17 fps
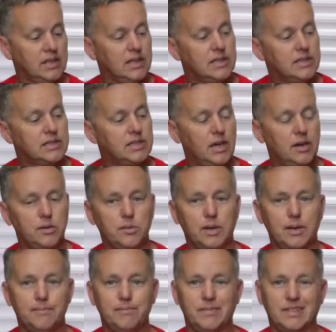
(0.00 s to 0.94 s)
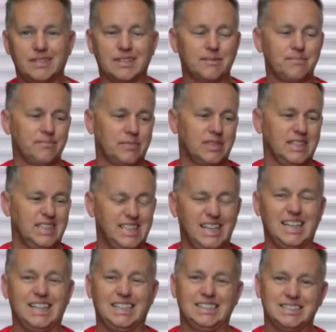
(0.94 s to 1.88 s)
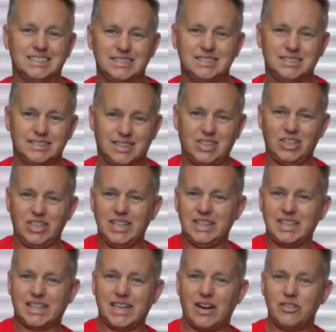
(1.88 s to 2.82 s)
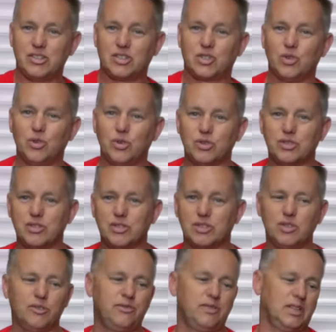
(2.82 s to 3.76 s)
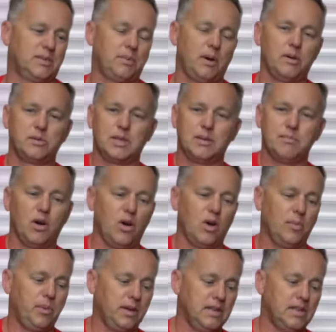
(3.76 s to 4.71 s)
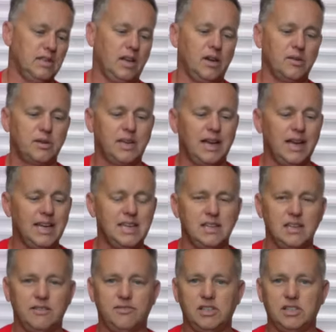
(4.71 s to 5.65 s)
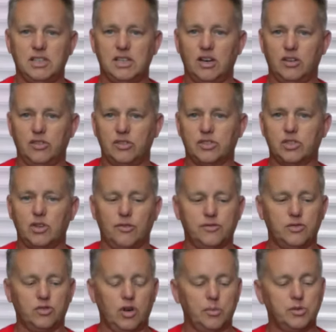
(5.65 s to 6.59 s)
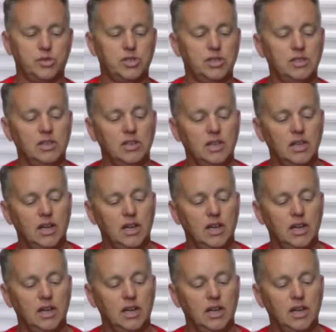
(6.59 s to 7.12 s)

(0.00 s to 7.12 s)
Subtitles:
So yeah, cleaning the garage doors and stuff, I suppose it might be okay if you did it on the softer option.